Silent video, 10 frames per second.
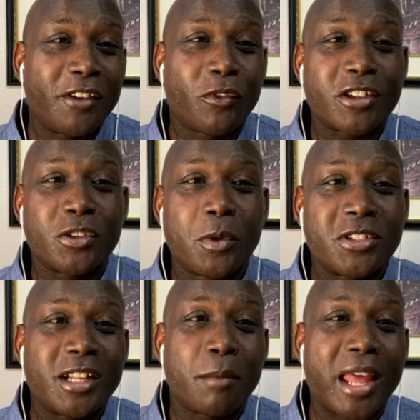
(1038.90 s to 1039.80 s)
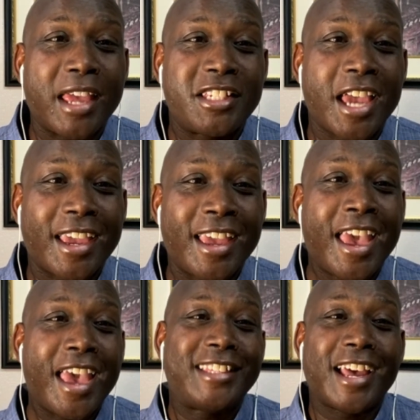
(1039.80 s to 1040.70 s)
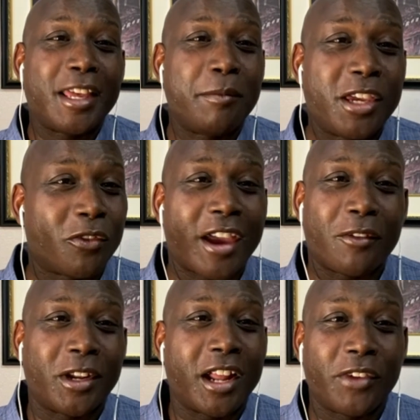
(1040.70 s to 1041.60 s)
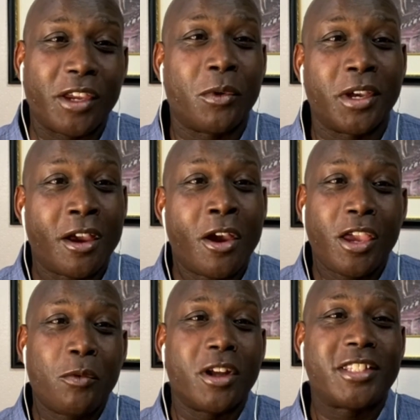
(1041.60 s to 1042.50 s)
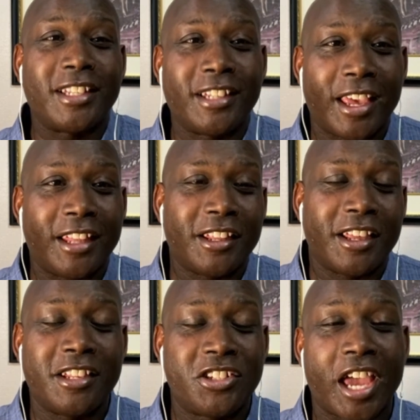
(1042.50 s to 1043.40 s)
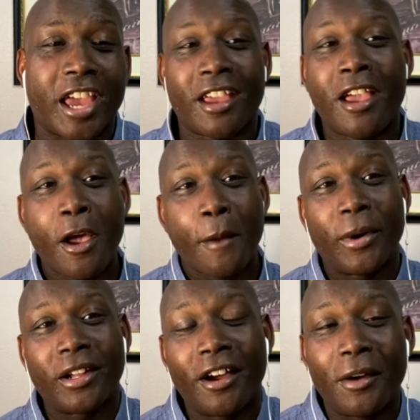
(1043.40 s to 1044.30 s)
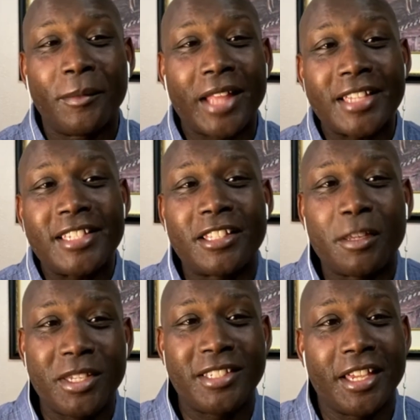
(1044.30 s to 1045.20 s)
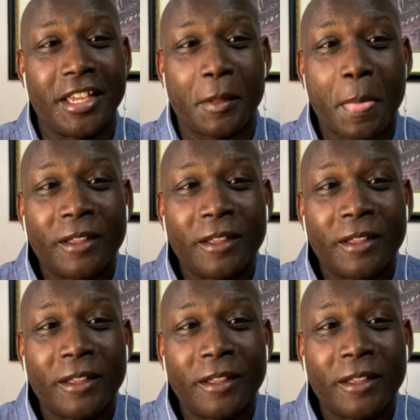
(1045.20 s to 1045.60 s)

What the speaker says: Russell Wilson a blank check and tell him he can write whatever he wants in the check. But that's yet to be seen.